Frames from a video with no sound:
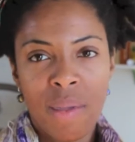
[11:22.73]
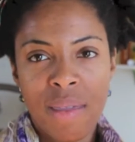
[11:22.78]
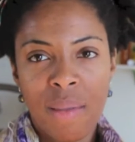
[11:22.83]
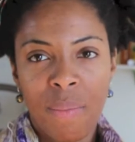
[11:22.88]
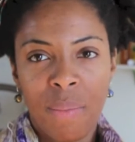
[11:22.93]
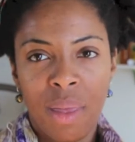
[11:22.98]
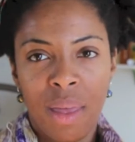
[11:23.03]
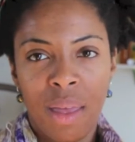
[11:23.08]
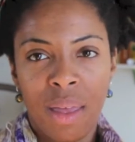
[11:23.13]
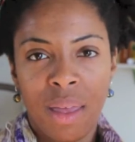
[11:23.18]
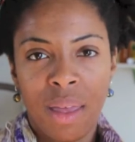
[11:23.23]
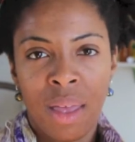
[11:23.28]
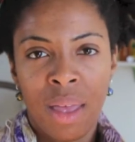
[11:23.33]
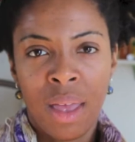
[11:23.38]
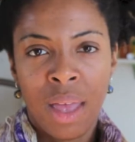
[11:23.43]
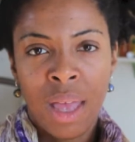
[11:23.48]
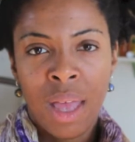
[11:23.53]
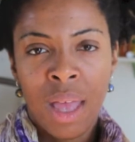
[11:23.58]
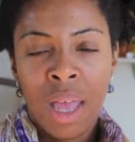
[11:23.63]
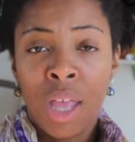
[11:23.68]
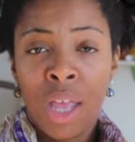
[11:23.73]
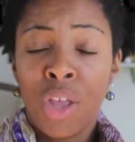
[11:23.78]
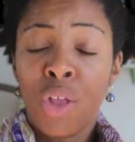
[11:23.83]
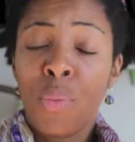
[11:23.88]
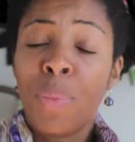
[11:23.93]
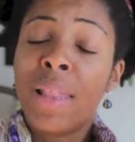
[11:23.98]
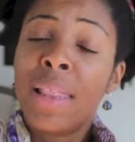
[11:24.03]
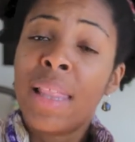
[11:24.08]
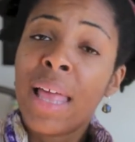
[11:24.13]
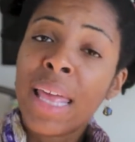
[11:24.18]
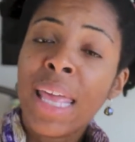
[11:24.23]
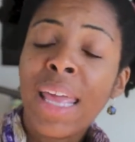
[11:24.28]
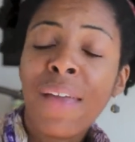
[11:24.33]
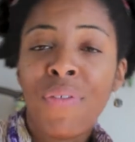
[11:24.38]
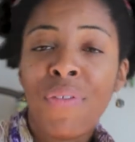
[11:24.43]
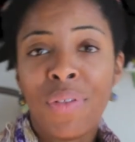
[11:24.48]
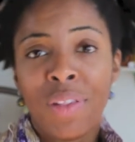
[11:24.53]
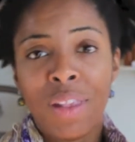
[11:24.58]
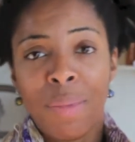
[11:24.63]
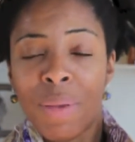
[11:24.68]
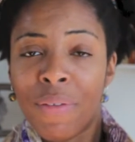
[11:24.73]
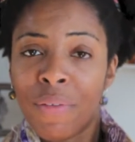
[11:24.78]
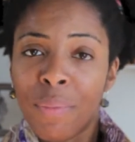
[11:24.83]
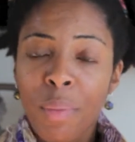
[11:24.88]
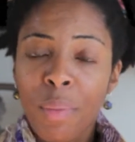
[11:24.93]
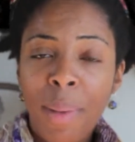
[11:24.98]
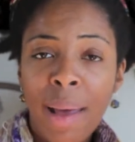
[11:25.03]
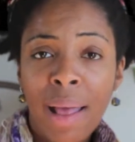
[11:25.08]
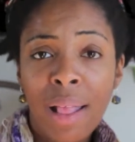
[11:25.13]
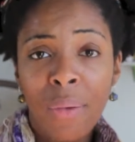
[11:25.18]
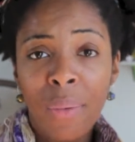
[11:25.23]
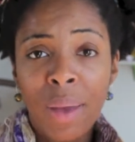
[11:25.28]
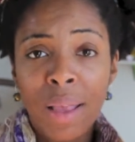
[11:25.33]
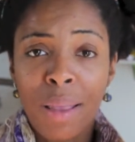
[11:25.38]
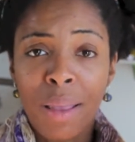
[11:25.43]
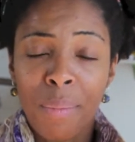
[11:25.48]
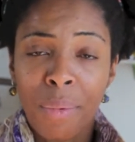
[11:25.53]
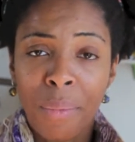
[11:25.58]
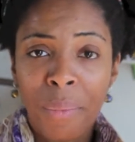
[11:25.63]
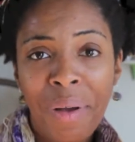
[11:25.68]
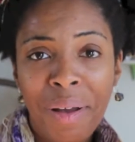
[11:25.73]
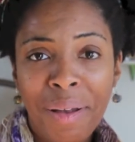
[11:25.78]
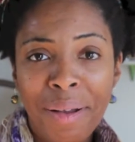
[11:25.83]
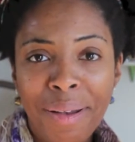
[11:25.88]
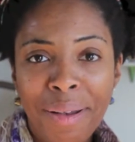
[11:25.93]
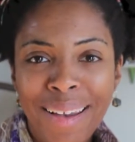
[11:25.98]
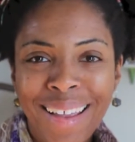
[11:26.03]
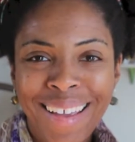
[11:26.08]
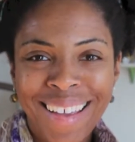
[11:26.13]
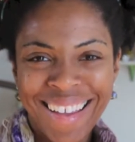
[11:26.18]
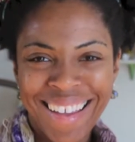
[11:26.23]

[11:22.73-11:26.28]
And I'm like, "You'll be lucky if you see me from a mile away, number one."